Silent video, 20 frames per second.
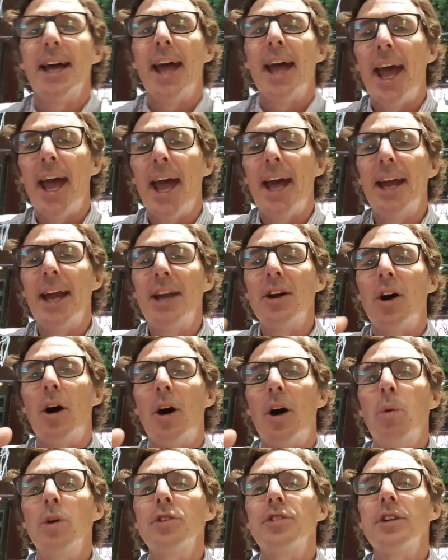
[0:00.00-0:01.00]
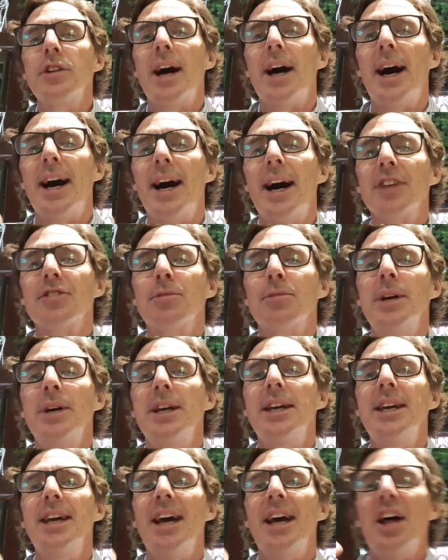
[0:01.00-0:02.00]
and I want you to ask
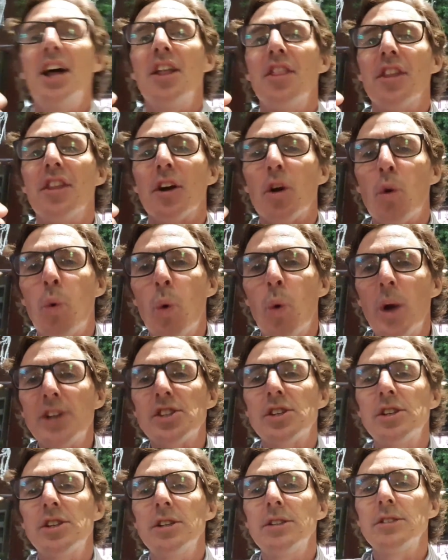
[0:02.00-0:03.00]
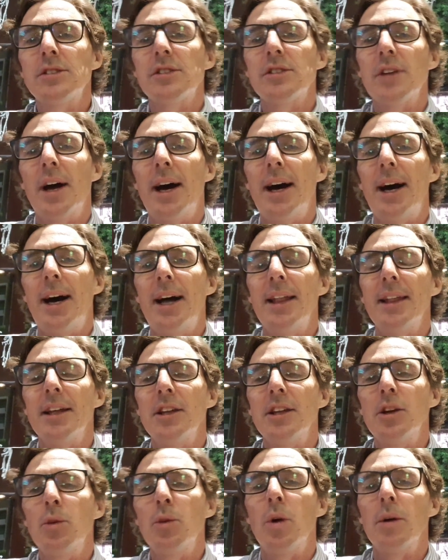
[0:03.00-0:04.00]
me the questions that
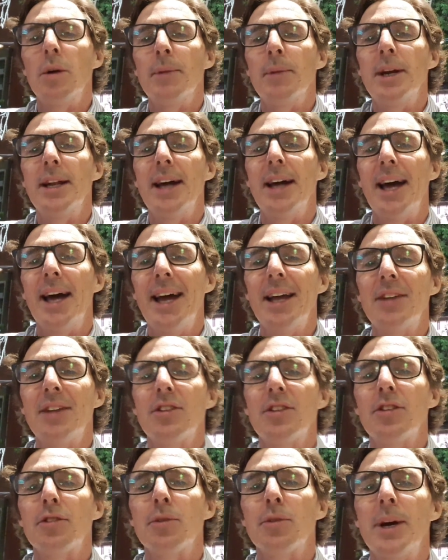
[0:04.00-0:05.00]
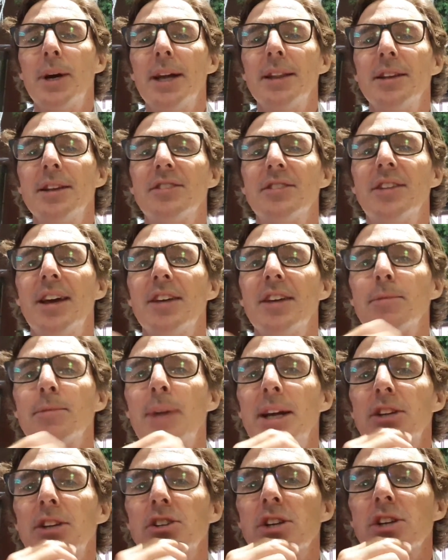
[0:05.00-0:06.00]
you want me to answer throughout this test
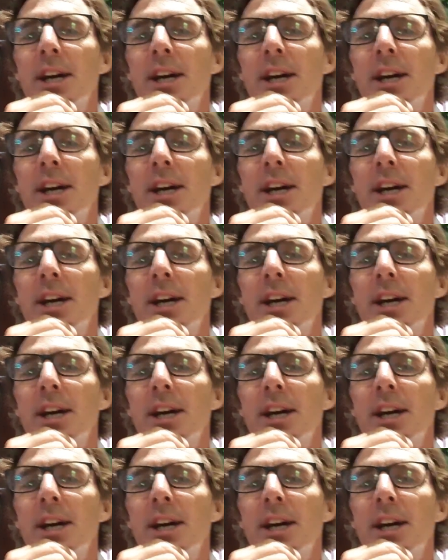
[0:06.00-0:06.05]
match.